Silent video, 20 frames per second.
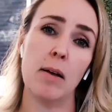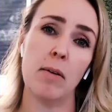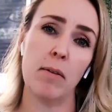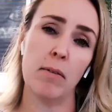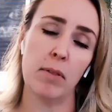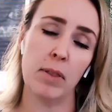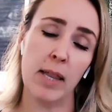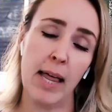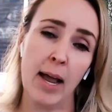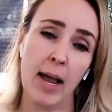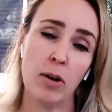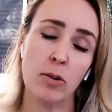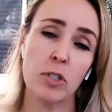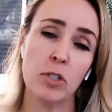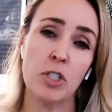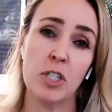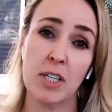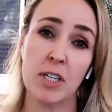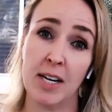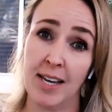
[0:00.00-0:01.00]

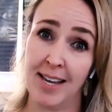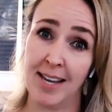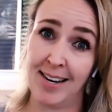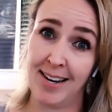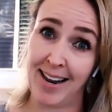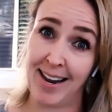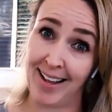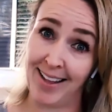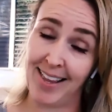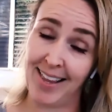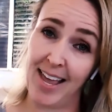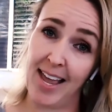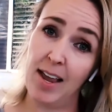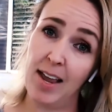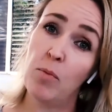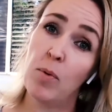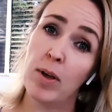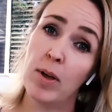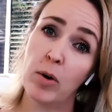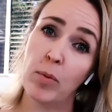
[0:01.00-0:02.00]
lounge in LA
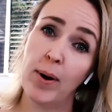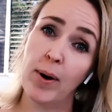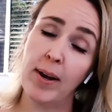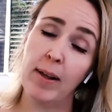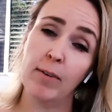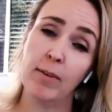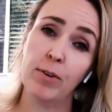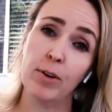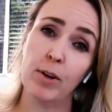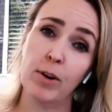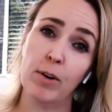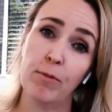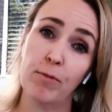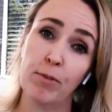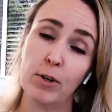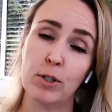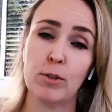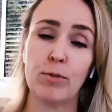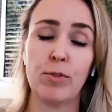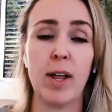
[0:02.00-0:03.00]
while you're waiting for your
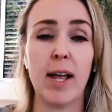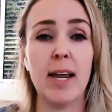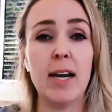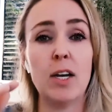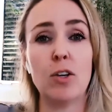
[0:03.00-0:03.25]
first flight.